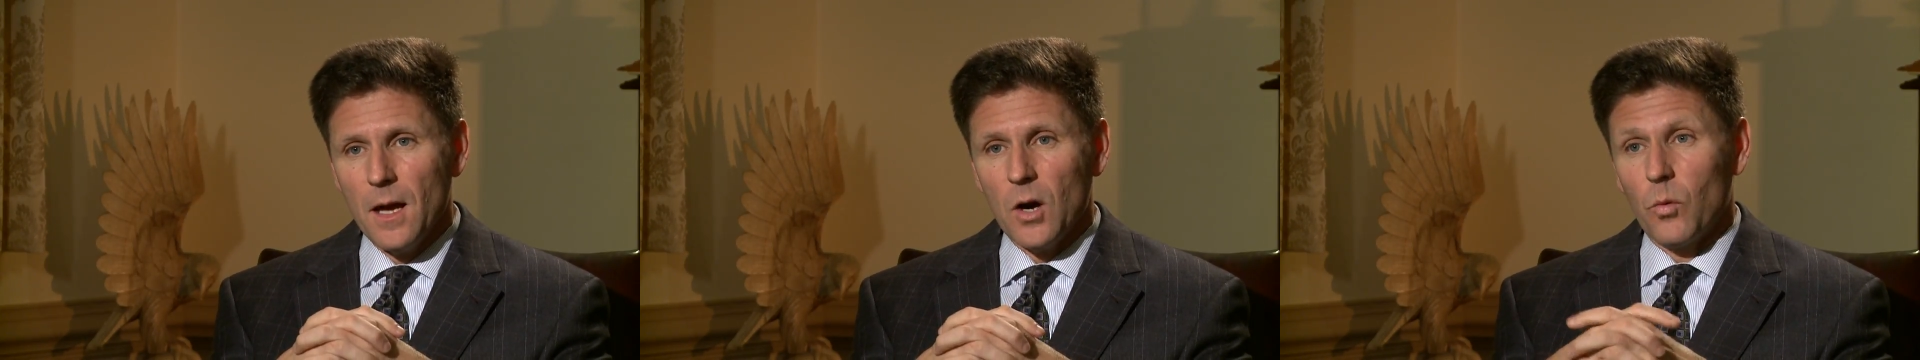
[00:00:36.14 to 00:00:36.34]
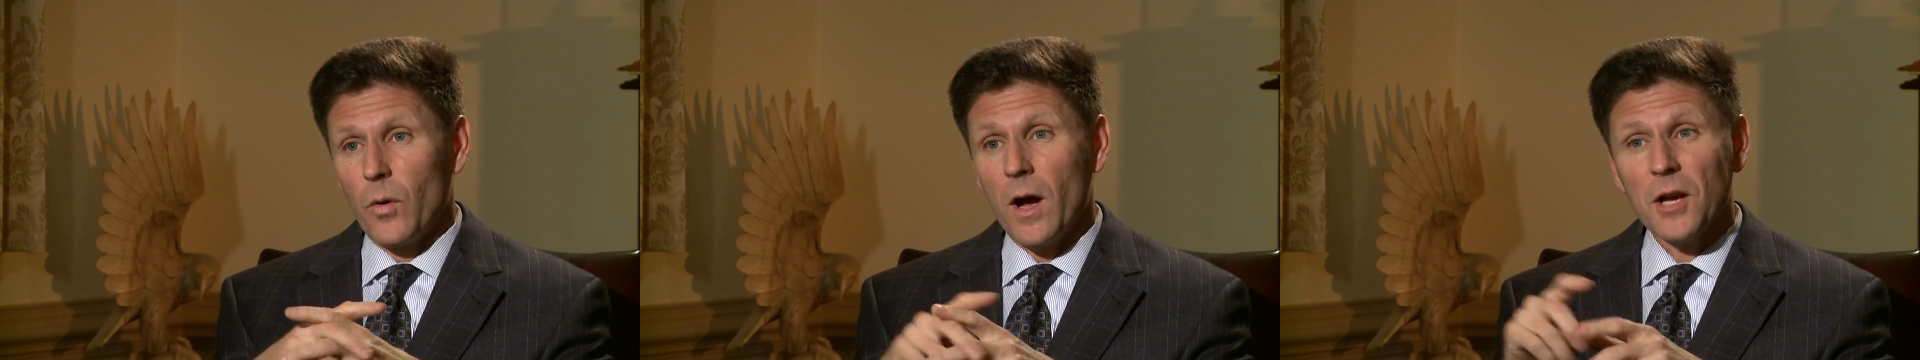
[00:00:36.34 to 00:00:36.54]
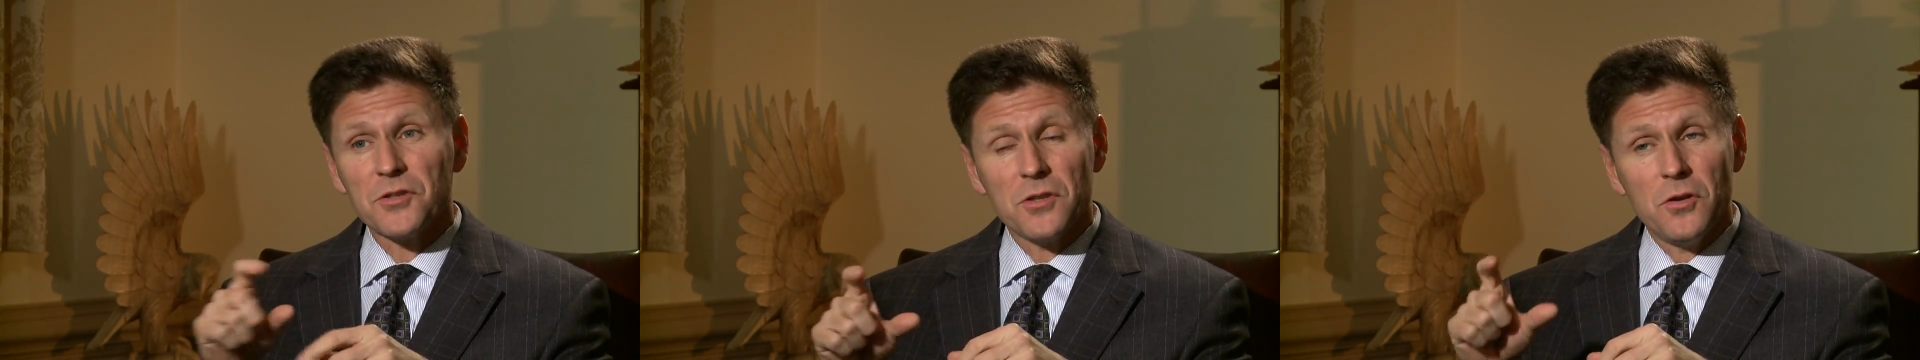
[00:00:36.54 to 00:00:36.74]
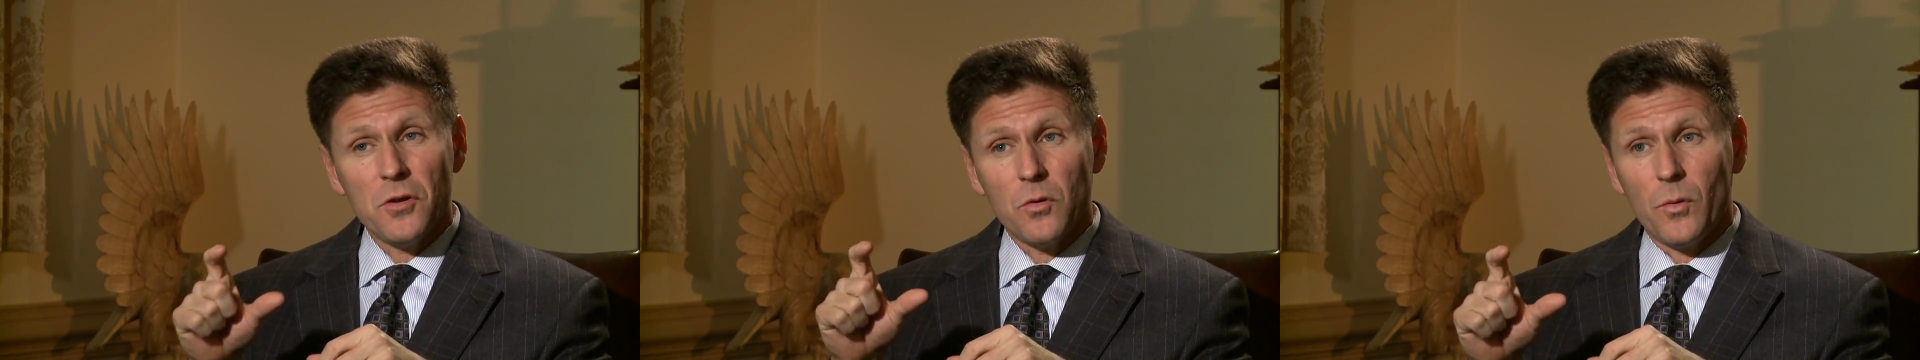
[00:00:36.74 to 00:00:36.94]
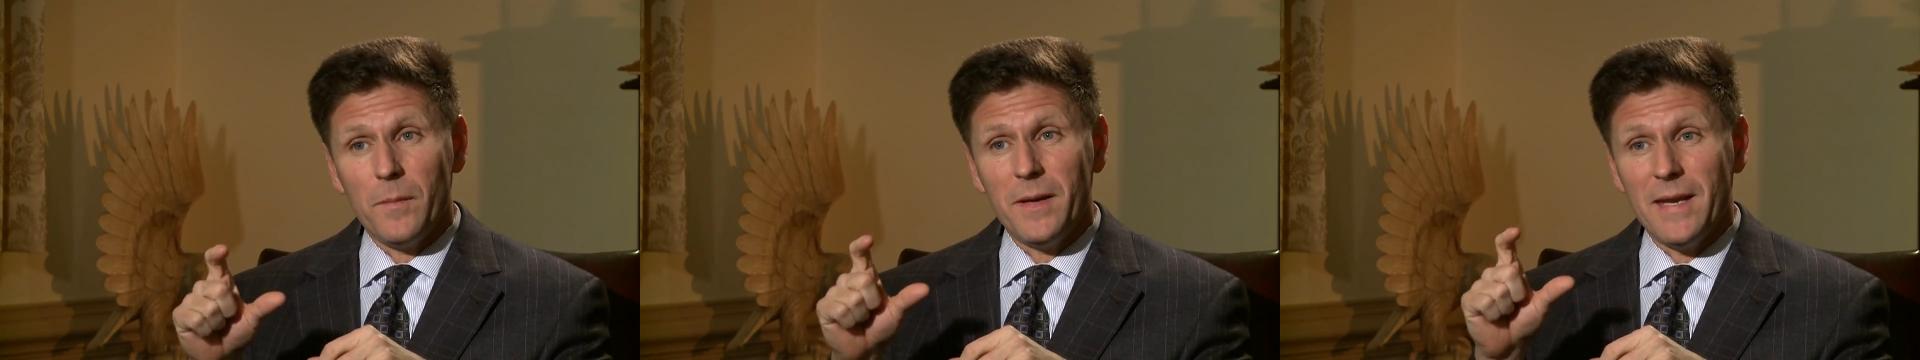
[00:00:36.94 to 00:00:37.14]
We also knew
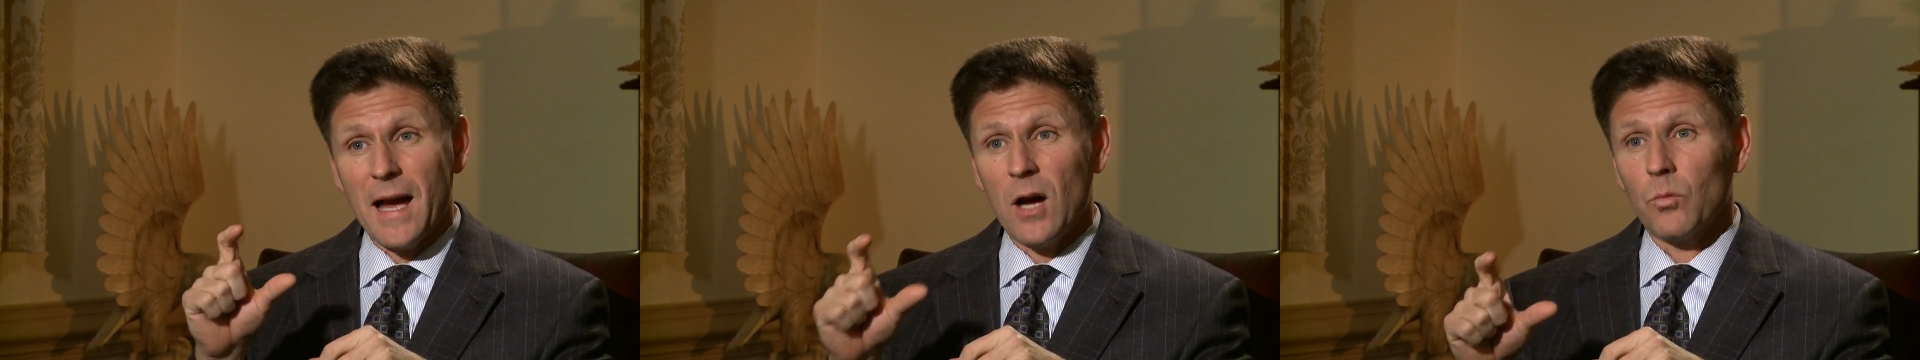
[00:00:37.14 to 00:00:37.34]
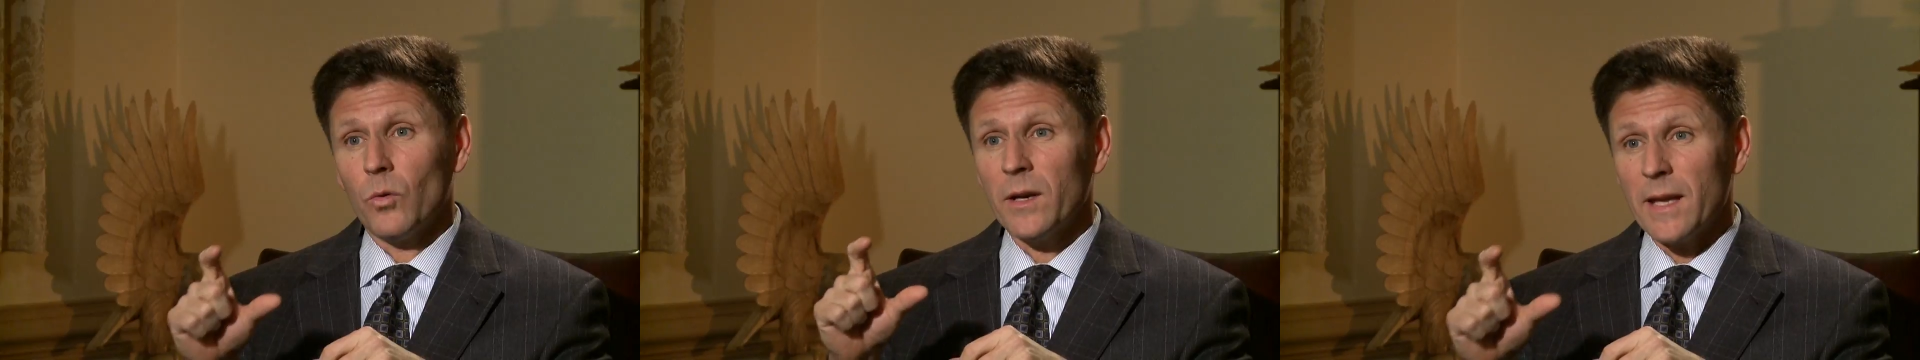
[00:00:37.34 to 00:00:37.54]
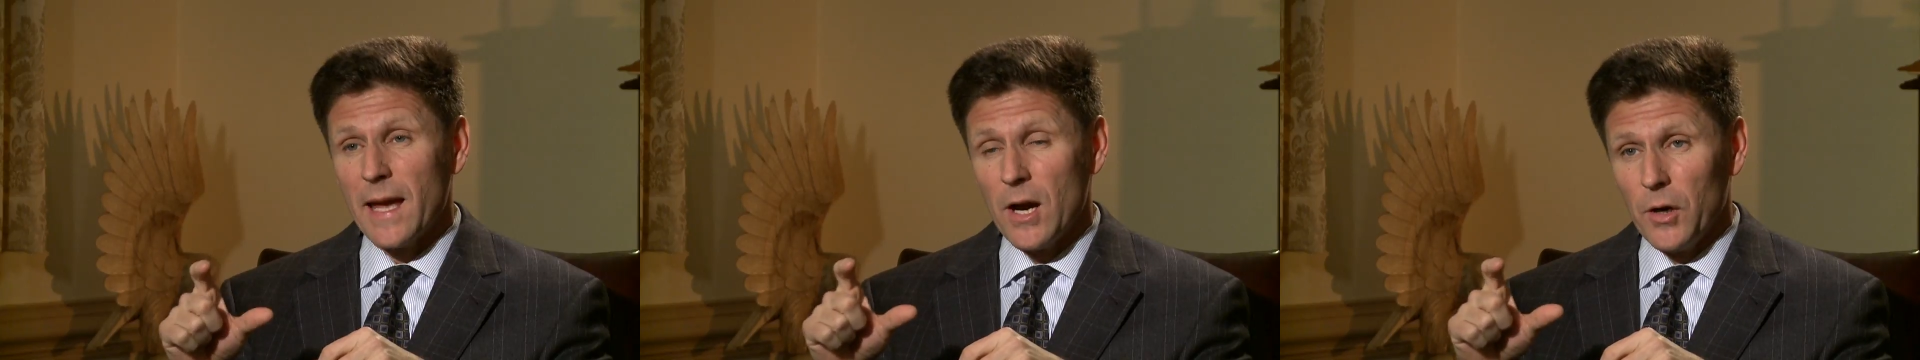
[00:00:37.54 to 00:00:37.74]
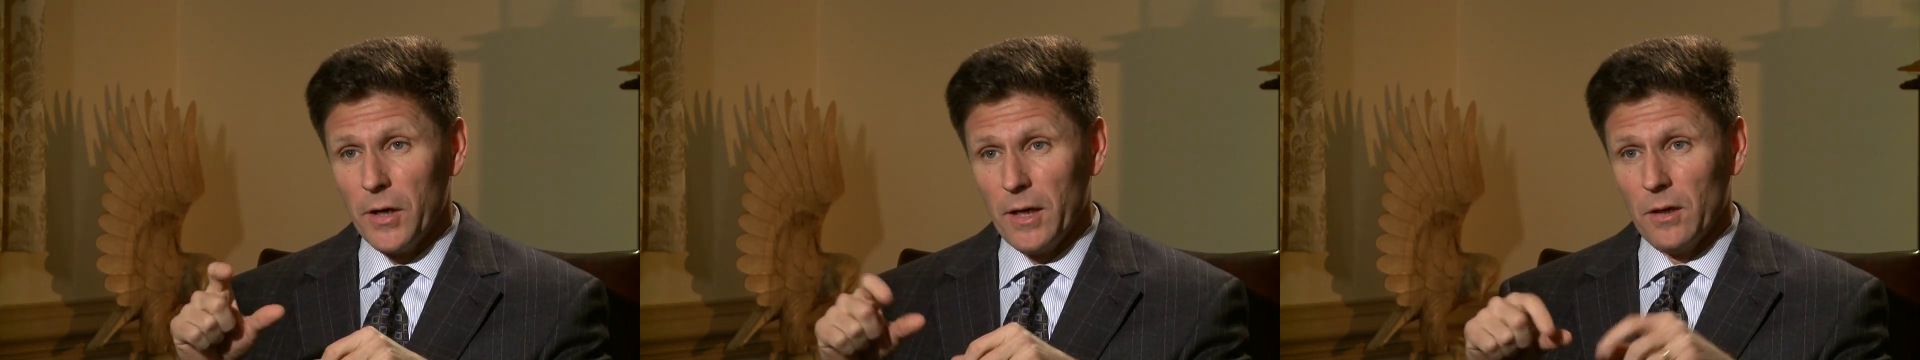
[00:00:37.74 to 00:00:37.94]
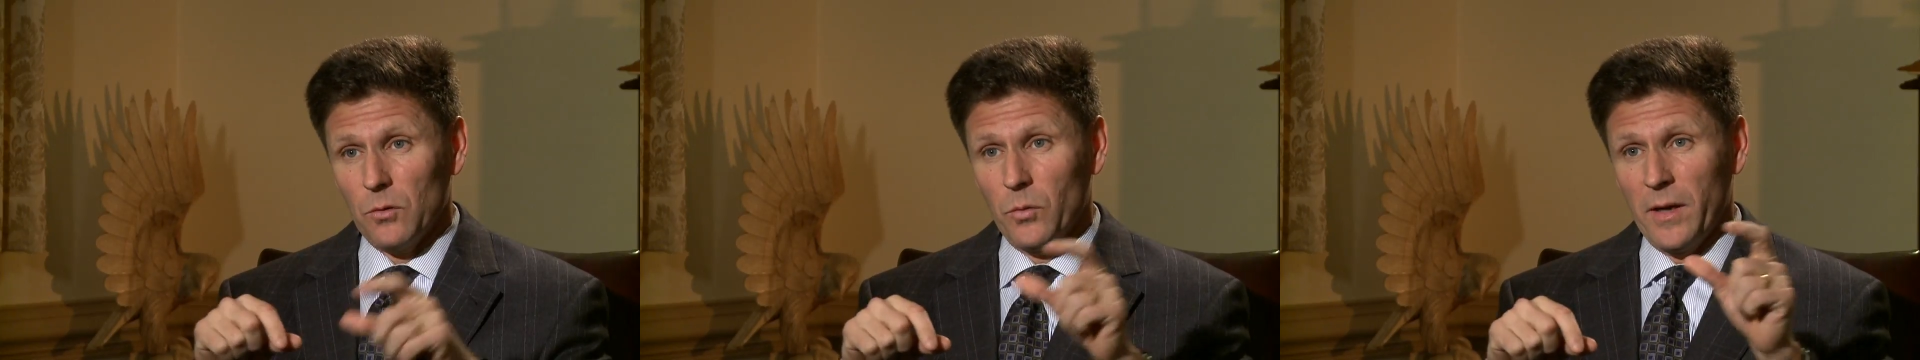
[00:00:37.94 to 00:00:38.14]
that we'd be down one carrier